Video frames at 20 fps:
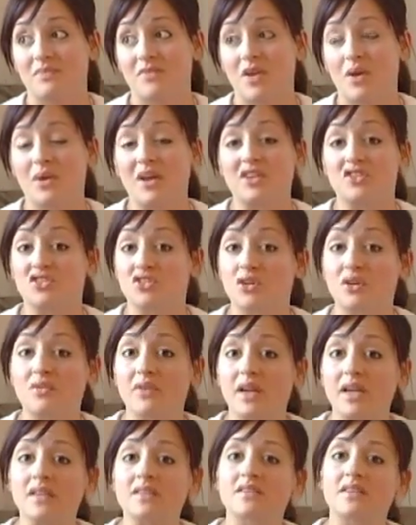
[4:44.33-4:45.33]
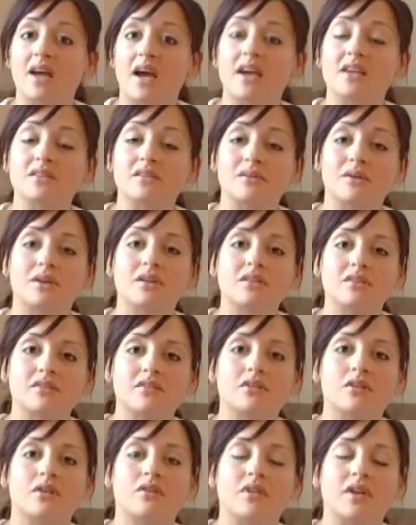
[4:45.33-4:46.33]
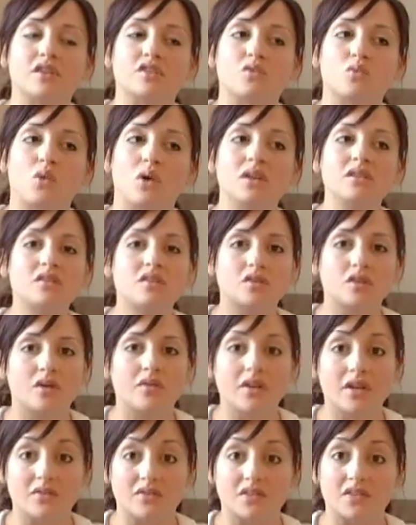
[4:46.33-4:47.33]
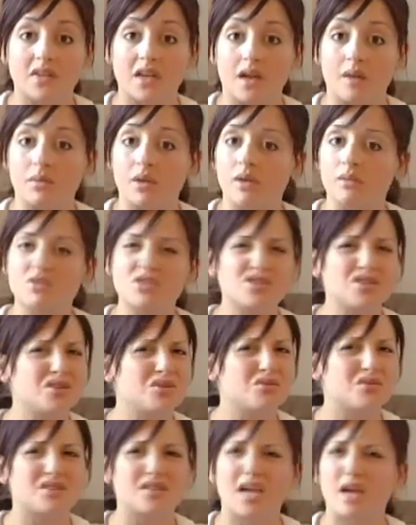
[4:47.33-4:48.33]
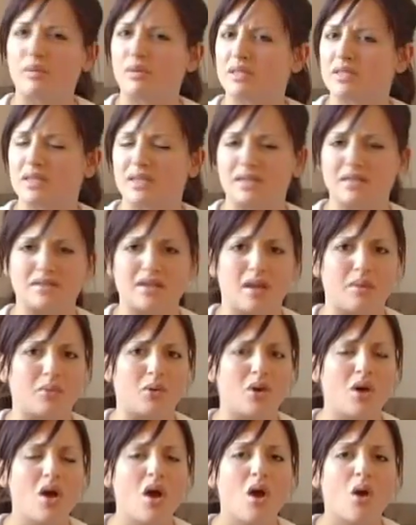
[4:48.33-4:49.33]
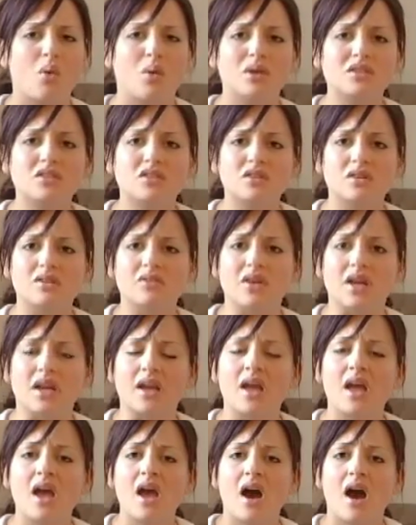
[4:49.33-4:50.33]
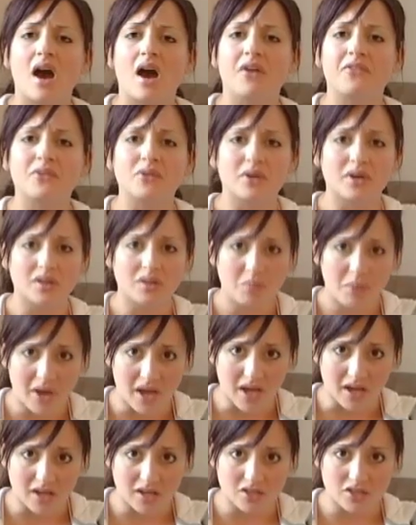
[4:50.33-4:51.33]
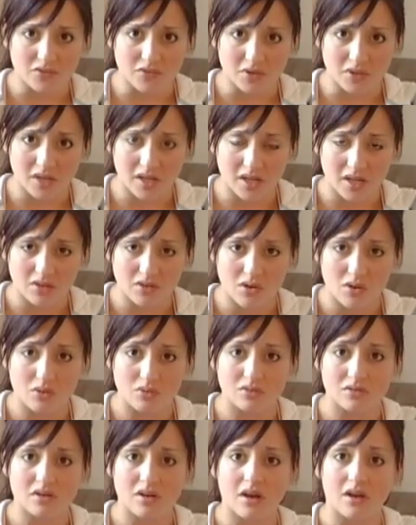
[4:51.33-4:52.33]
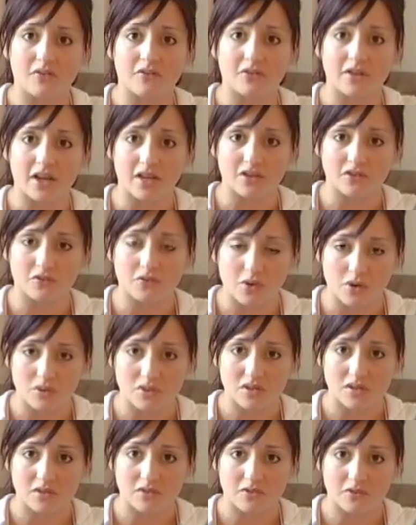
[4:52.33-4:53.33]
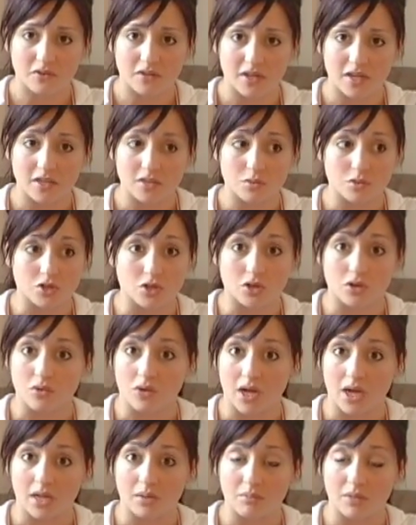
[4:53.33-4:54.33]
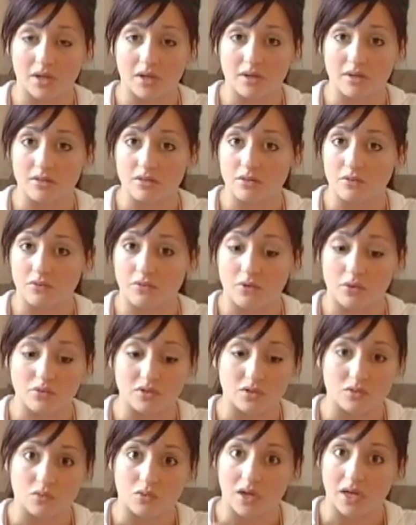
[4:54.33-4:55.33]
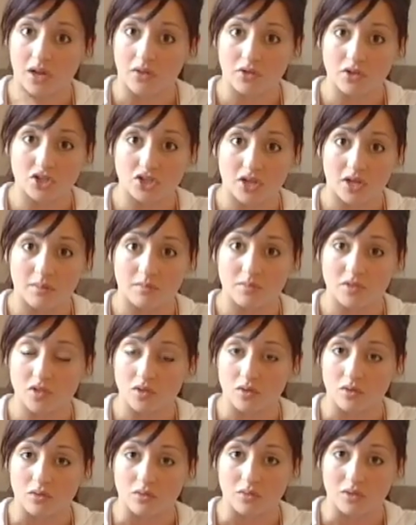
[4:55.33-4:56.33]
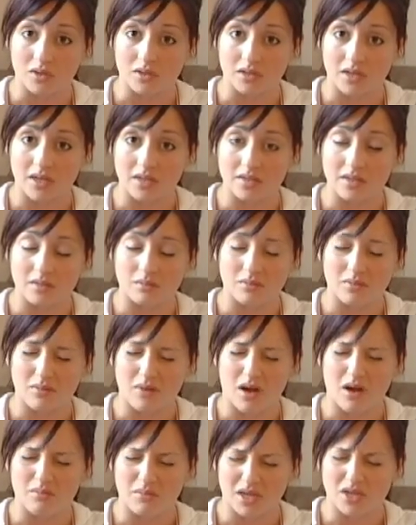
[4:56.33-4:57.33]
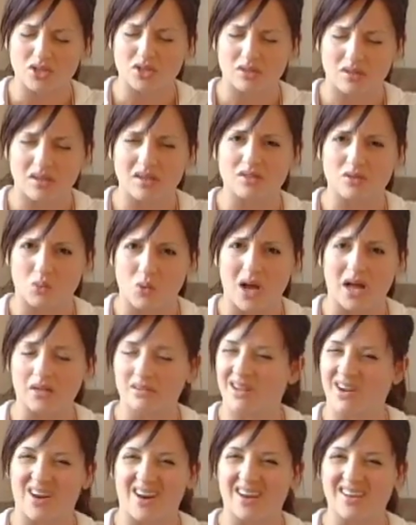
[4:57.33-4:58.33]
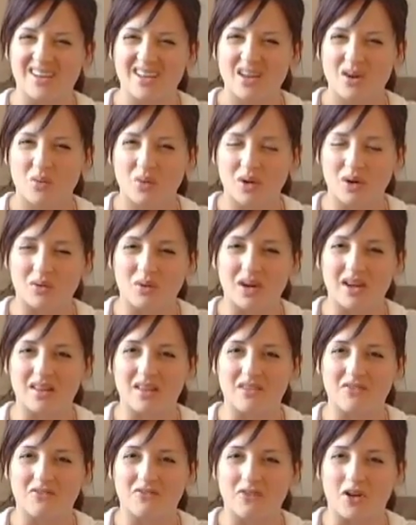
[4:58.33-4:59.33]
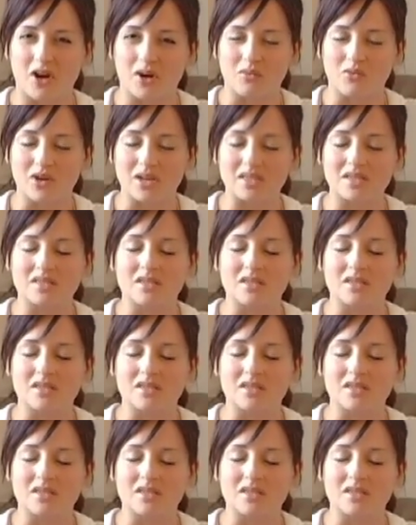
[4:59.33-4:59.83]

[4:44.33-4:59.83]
Okay, servings. Guys, look at the servings. 1 serving of salmon. I'm just going to use salmon as an example. 1 serving. If you look at the package, if you're getting those flash frozen fillets, which are great because they're frozen right on the ship, so they're real nice, and make sure that it's wild caught. We don't want any farm-raised